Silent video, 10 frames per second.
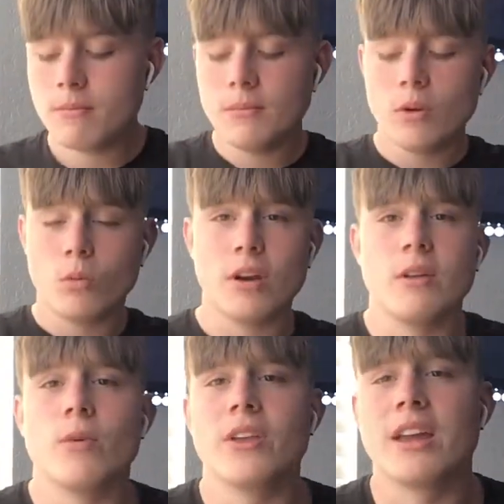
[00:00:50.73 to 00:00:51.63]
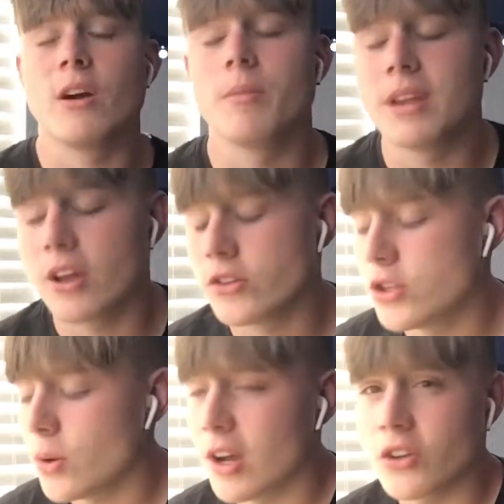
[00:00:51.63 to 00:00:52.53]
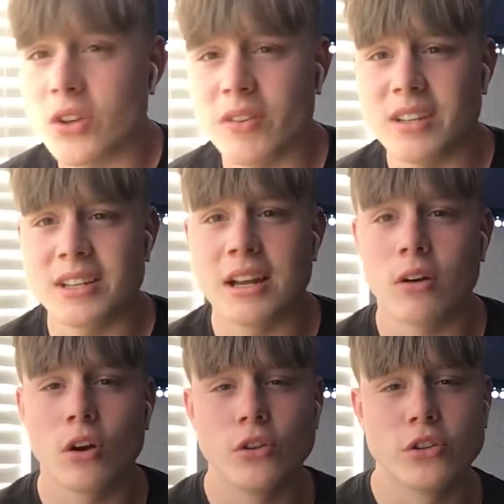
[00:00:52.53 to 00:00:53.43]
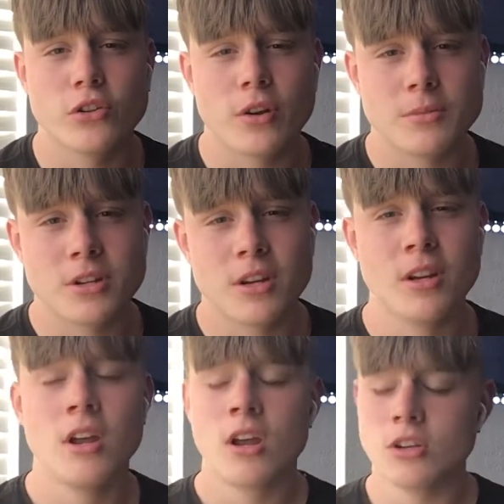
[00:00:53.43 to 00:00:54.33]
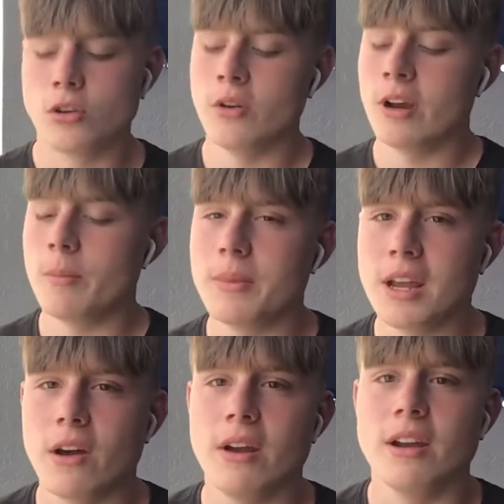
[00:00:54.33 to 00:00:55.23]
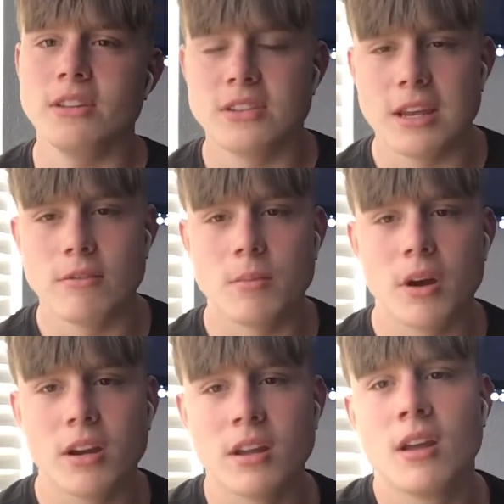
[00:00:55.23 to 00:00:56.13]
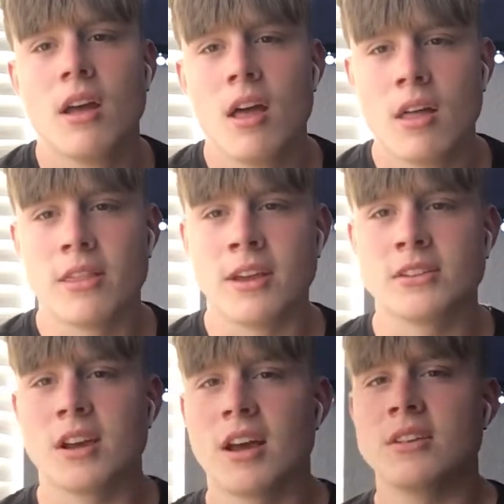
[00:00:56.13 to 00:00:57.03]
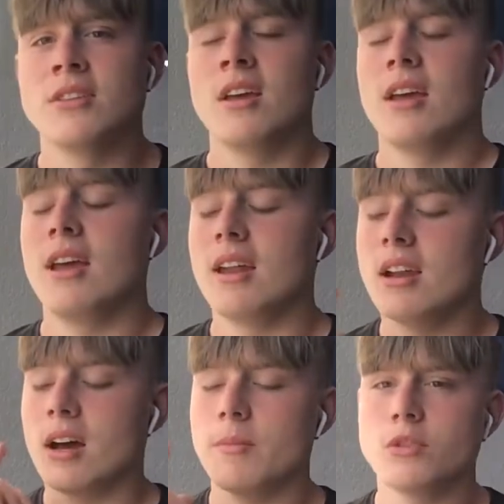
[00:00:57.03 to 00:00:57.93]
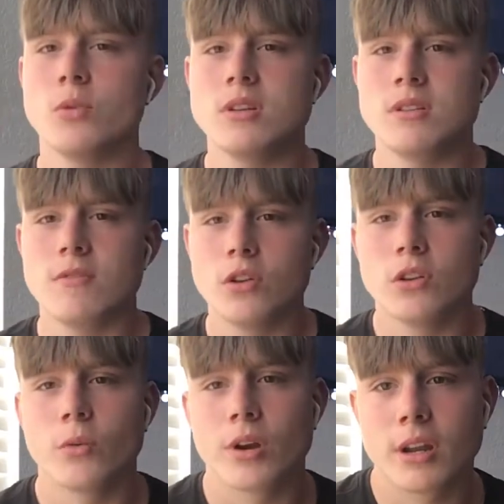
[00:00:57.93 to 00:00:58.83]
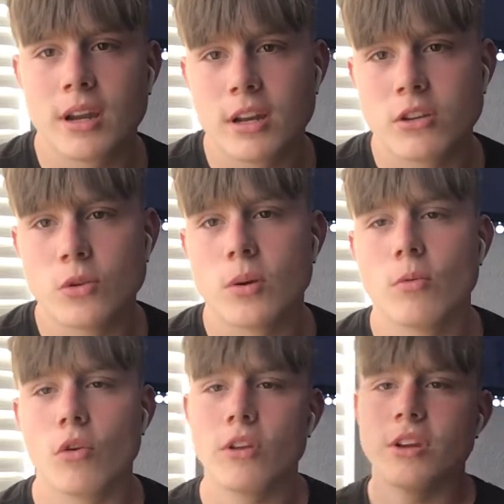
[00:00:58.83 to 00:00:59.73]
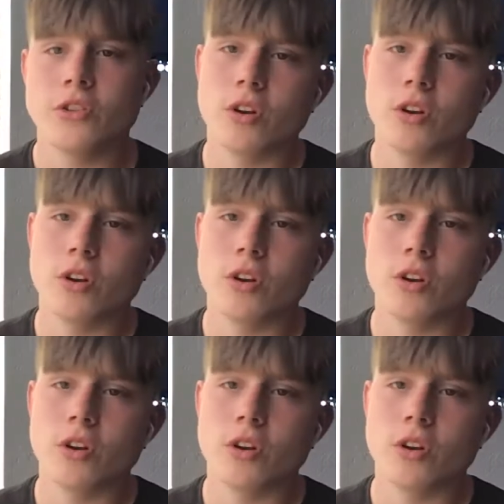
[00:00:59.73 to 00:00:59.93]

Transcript: Would it really help me out too? I also have a discount code in the description, so it'd help me out and it'd save you money. Thanks, guys. And I'm going to switch the view and then we're going to get into it. Roll the intro.